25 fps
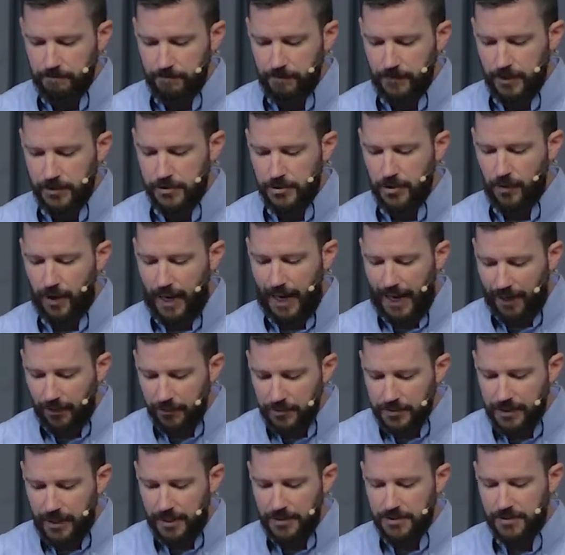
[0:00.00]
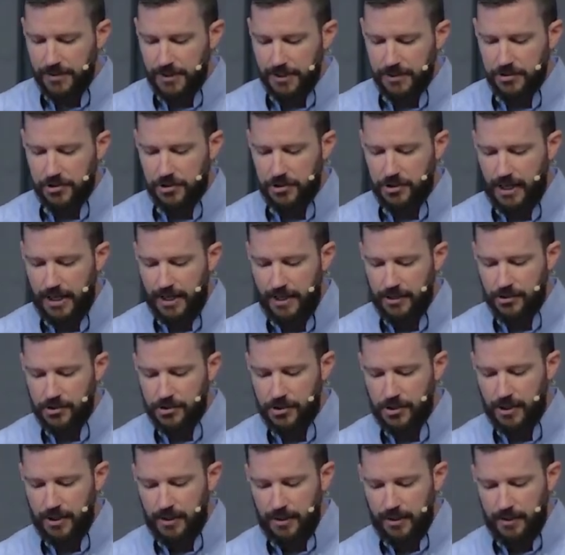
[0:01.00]
So, how does this
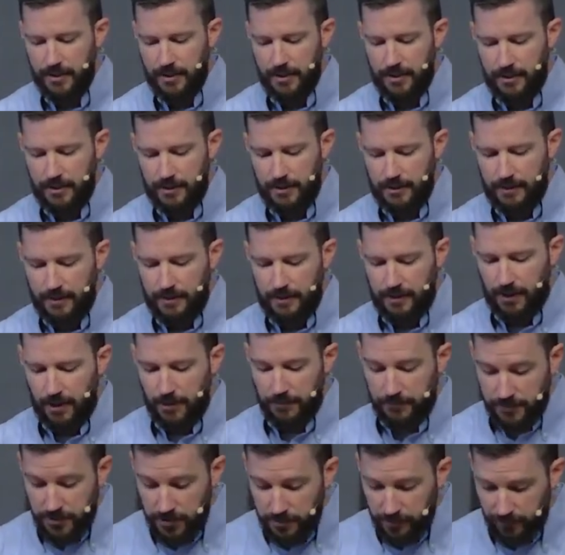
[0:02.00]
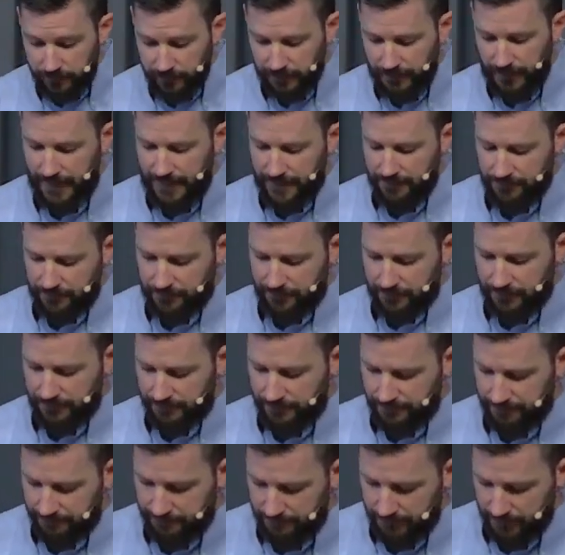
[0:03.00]
change our view of life?
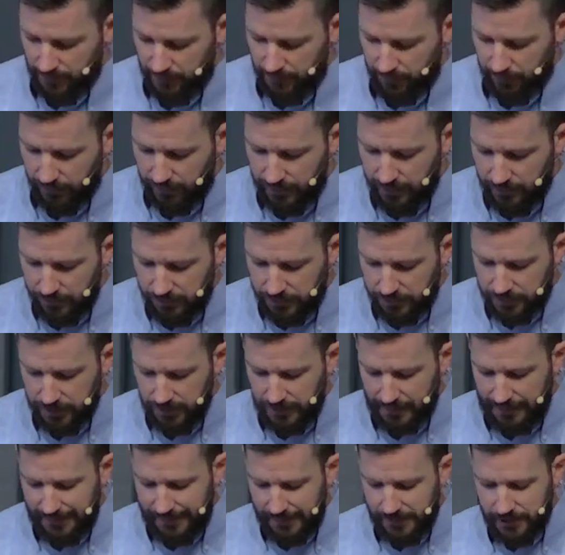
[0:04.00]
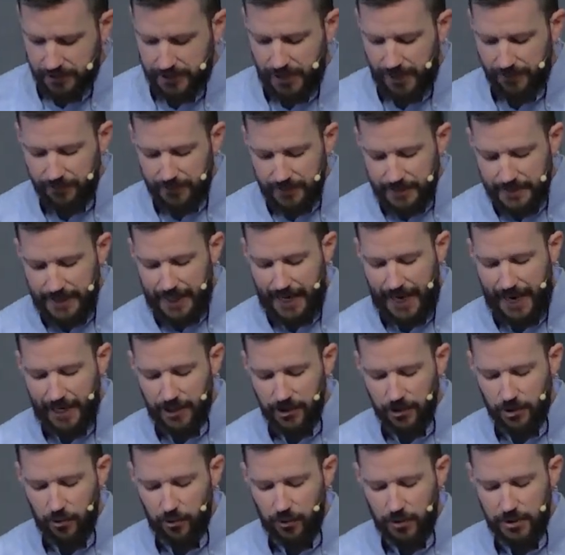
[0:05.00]
Well, here's seven
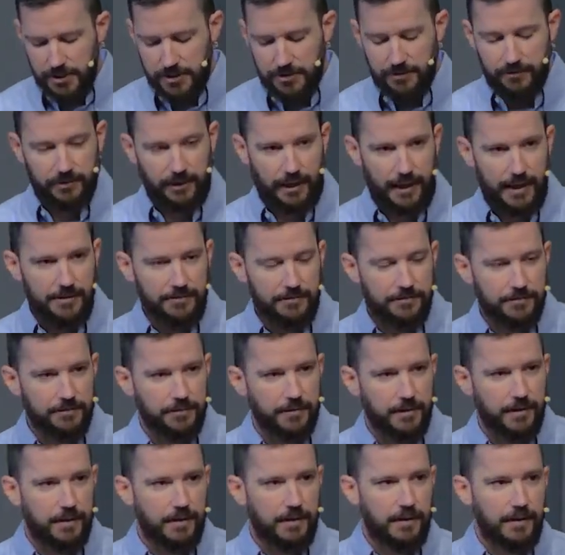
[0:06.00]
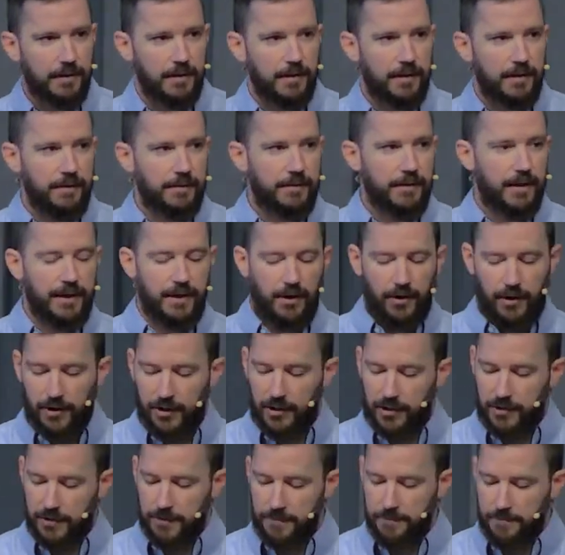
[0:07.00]
categories of life that
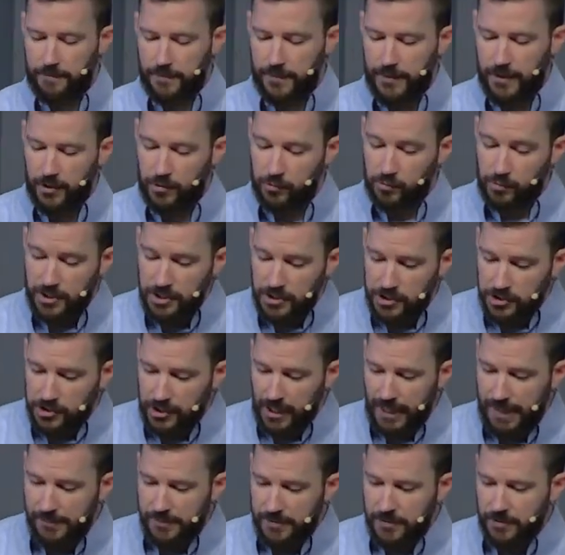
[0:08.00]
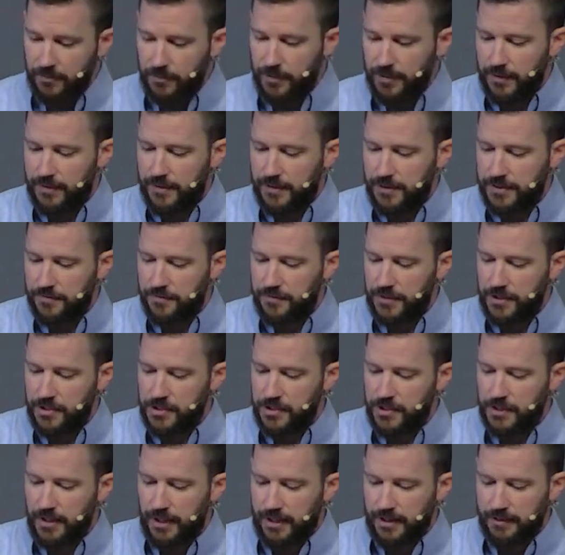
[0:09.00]
are reshaped with this
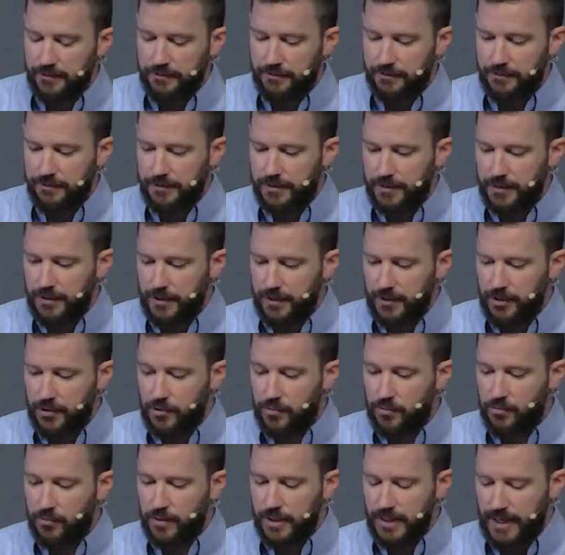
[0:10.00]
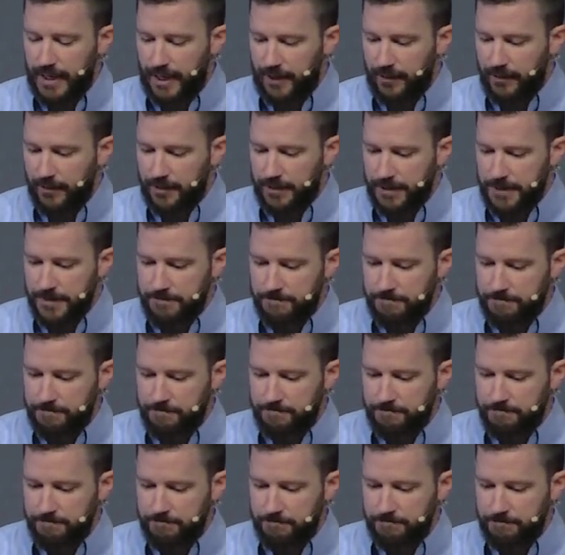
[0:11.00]
vision of reality.
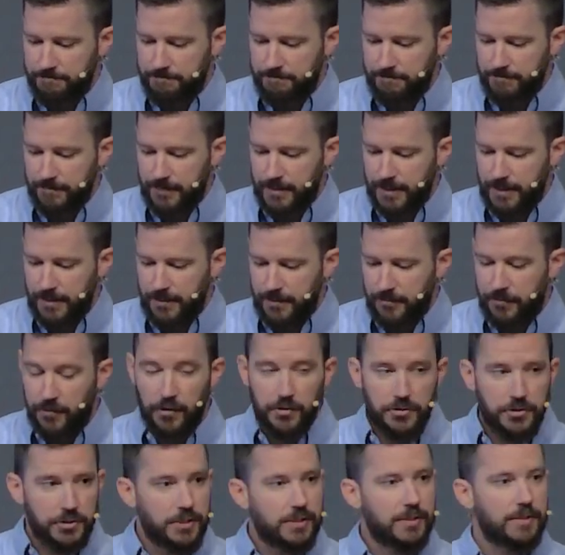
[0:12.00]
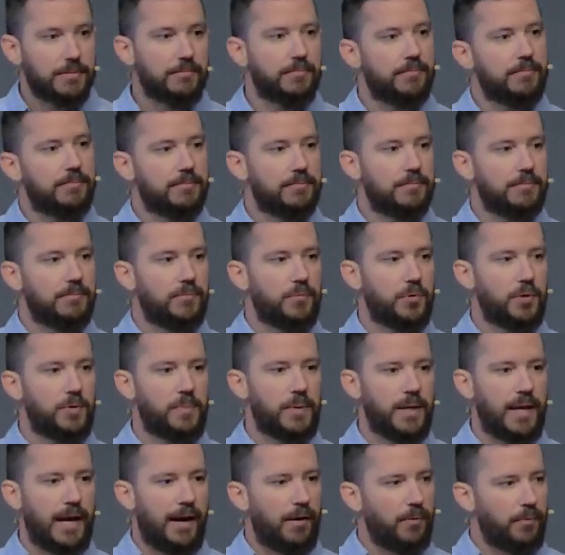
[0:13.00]
First would
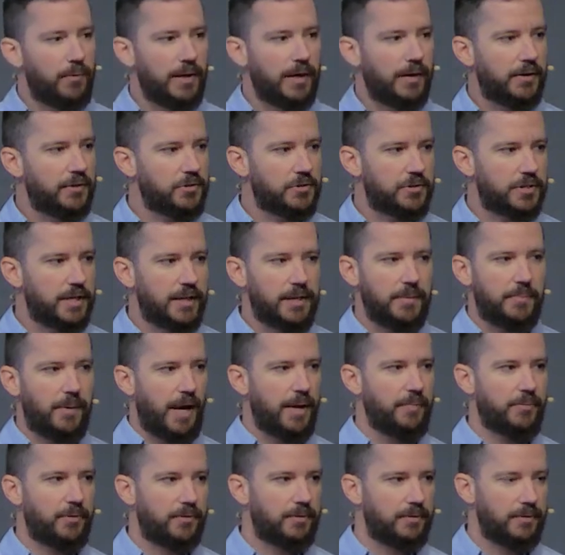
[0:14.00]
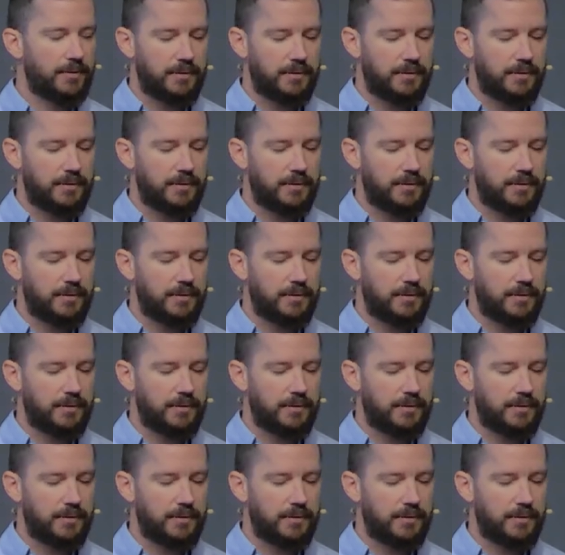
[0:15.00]
be how we understand the Bible.